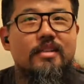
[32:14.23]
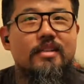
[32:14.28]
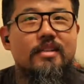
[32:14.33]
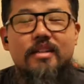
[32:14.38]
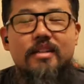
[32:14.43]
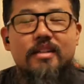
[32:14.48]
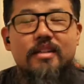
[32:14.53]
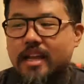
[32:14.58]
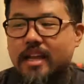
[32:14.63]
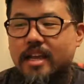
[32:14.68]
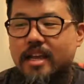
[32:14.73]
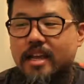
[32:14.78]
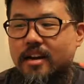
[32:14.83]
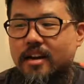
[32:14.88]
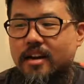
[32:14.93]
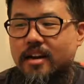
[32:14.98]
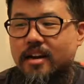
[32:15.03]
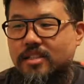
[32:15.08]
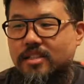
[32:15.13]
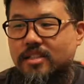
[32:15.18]
get in
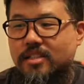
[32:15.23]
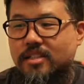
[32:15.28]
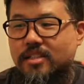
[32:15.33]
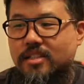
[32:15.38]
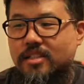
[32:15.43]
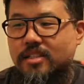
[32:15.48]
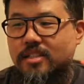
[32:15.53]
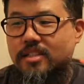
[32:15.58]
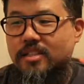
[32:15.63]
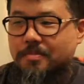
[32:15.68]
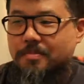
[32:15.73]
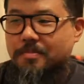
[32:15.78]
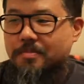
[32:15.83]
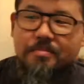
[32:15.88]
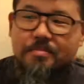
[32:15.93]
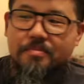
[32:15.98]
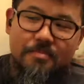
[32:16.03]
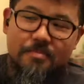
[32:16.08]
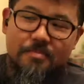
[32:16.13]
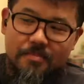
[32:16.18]
on that circle.
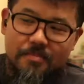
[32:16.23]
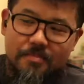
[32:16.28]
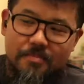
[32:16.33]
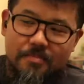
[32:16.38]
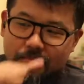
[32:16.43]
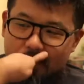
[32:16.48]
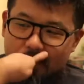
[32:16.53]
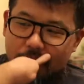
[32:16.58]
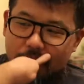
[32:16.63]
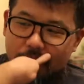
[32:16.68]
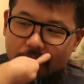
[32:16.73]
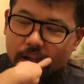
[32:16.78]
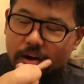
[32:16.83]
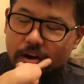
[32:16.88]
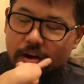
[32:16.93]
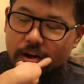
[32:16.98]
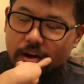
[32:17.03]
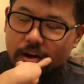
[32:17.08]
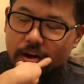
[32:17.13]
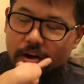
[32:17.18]
All
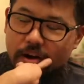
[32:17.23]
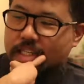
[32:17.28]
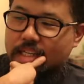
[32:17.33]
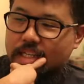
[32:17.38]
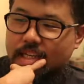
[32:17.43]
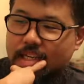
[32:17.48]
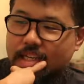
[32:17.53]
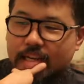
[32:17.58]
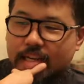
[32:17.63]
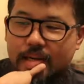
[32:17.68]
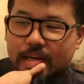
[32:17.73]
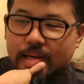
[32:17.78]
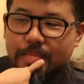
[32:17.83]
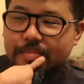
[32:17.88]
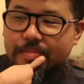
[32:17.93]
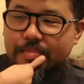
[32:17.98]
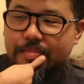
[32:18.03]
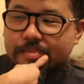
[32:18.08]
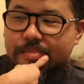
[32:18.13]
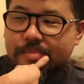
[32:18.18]
right.
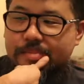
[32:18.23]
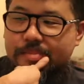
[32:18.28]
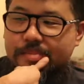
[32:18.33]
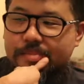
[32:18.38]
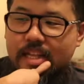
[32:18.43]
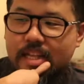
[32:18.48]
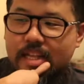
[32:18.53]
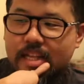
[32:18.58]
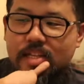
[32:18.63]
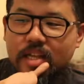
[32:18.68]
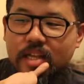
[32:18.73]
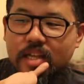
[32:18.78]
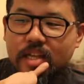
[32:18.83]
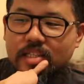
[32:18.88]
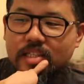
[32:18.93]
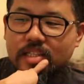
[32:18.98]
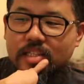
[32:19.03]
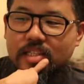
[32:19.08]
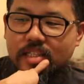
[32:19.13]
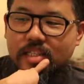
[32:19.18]
Yeah, that's all I
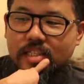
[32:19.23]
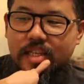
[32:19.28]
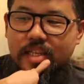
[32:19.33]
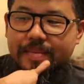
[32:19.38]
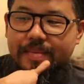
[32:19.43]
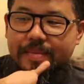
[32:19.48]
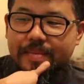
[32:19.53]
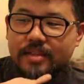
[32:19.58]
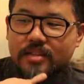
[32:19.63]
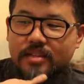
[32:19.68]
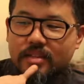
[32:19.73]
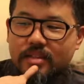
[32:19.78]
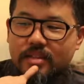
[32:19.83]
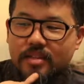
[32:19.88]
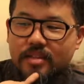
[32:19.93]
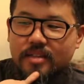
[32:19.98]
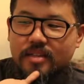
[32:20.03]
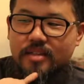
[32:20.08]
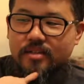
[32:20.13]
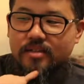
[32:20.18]
got to say about
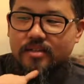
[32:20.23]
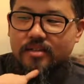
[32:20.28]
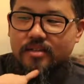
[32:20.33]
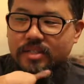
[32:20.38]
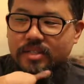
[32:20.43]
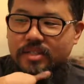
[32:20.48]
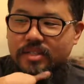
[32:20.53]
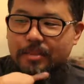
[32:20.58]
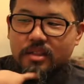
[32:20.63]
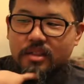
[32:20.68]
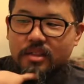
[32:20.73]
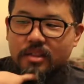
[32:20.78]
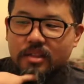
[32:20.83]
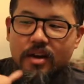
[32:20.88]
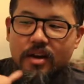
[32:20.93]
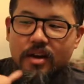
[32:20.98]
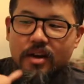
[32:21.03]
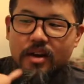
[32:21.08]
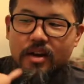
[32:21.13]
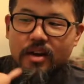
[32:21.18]
the whole Demi
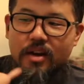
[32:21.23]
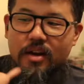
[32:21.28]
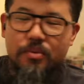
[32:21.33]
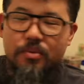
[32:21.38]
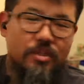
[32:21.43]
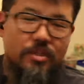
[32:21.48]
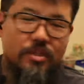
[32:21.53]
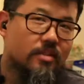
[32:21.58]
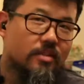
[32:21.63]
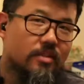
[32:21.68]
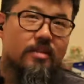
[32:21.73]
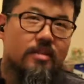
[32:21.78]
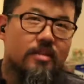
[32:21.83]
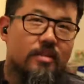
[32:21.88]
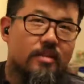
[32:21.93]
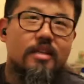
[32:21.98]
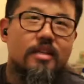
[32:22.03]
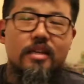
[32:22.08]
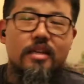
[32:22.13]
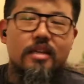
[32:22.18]
Lovato situation.
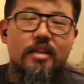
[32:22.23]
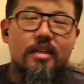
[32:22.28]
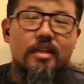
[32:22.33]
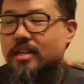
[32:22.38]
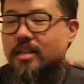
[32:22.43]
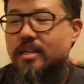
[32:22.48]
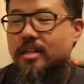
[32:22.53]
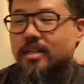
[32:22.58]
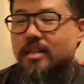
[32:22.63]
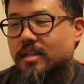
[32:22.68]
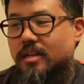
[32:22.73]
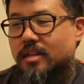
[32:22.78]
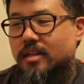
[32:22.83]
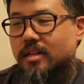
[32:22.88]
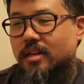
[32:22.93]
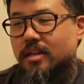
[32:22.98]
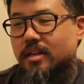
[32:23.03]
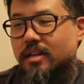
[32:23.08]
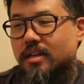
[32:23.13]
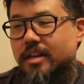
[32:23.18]

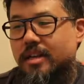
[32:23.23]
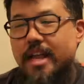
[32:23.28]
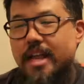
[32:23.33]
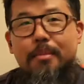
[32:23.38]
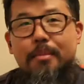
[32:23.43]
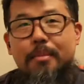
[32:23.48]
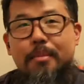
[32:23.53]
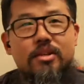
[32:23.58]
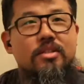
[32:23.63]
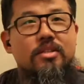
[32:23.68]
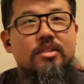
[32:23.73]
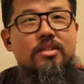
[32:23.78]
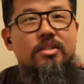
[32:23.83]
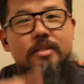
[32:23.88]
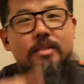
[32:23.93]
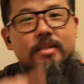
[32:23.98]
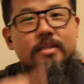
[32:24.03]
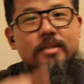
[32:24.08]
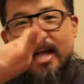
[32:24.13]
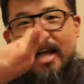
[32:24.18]
Enablers,
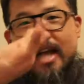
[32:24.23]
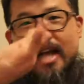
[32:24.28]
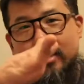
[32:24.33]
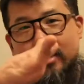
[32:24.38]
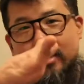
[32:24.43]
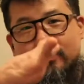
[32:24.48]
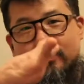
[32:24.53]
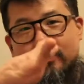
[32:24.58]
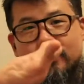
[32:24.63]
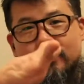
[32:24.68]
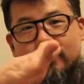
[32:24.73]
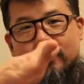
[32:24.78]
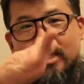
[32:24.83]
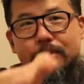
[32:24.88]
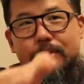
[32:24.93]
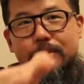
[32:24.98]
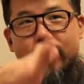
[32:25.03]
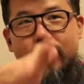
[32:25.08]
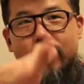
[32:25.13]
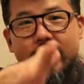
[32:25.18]
stop it. Stop it
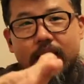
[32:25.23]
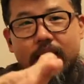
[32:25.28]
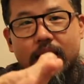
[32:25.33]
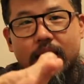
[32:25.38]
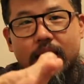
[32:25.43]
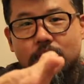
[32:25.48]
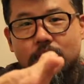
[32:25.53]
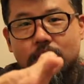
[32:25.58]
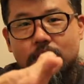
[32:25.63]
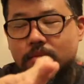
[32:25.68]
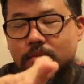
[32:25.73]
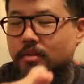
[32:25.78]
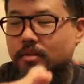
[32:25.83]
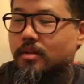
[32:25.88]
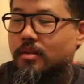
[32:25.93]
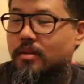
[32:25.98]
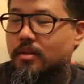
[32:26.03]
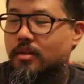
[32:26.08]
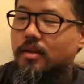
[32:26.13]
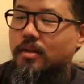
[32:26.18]
right now.
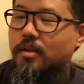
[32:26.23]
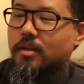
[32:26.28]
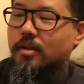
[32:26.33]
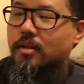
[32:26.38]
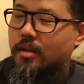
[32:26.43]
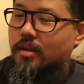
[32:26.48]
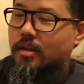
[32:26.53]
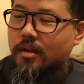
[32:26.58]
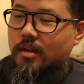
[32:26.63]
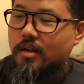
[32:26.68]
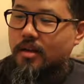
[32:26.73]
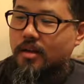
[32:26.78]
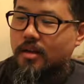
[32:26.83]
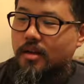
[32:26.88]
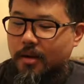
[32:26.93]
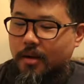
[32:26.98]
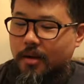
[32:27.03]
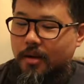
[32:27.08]
All